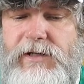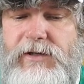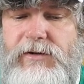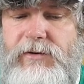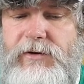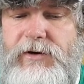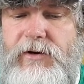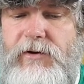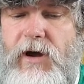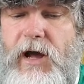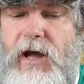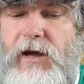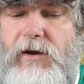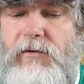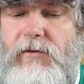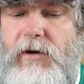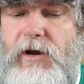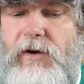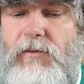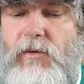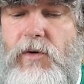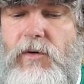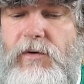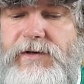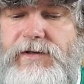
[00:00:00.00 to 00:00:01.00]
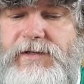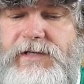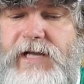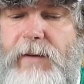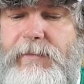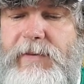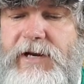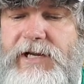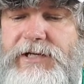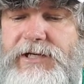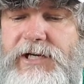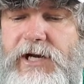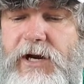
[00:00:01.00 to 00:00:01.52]
including her ongoing role as
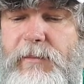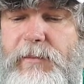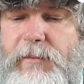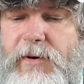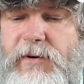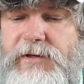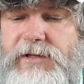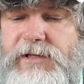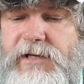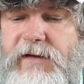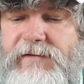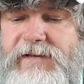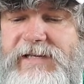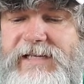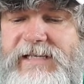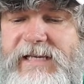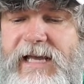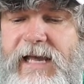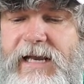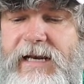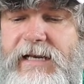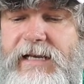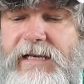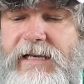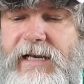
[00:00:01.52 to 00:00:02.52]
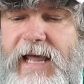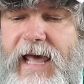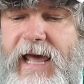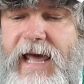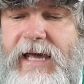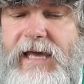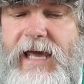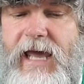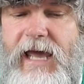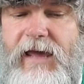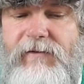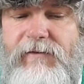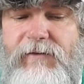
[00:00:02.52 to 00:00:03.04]
deputy chairperson of
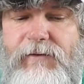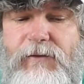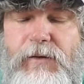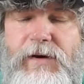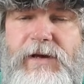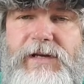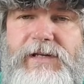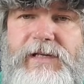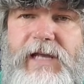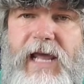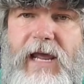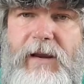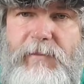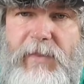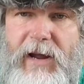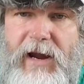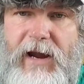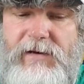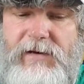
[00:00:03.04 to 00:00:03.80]
Sentlec, a Free State